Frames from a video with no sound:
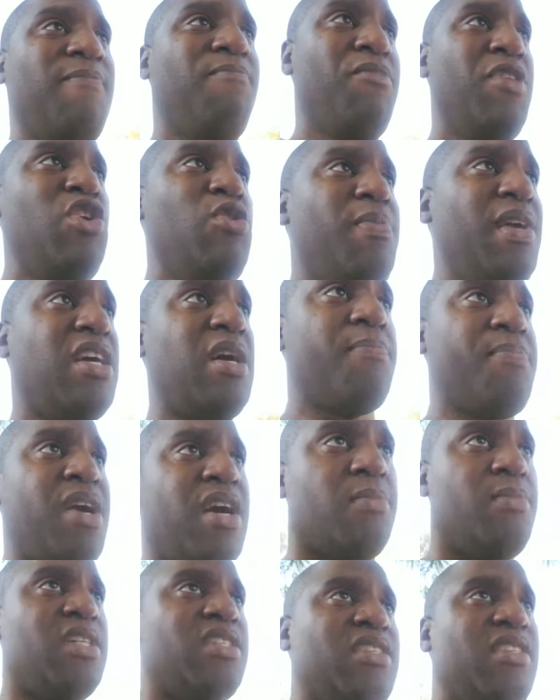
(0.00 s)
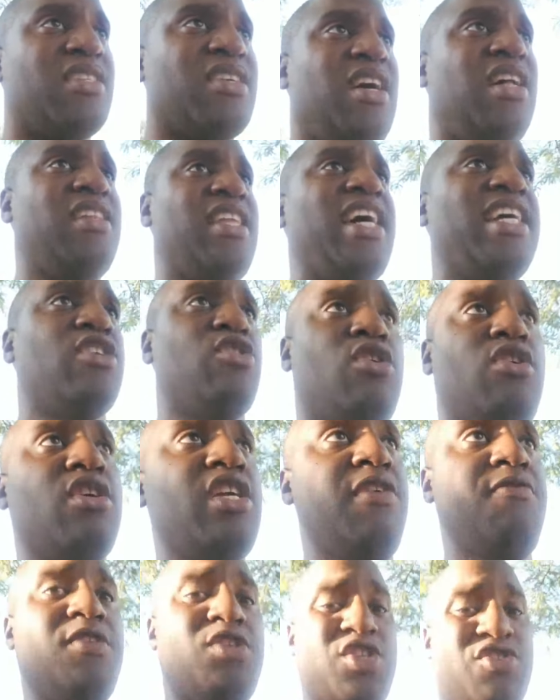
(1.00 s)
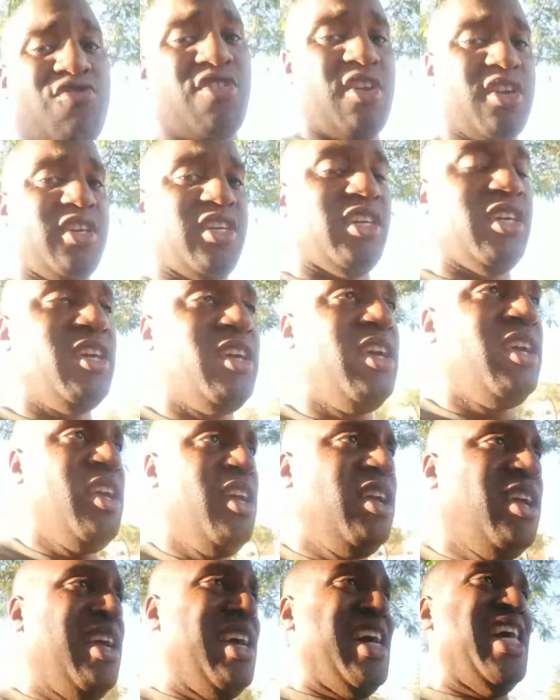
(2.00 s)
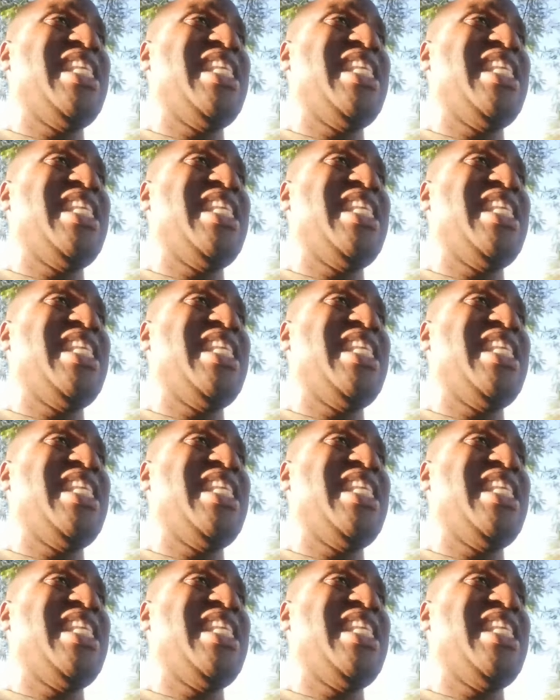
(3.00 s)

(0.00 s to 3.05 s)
He'd be comparable to Skull Knight or even stronger. I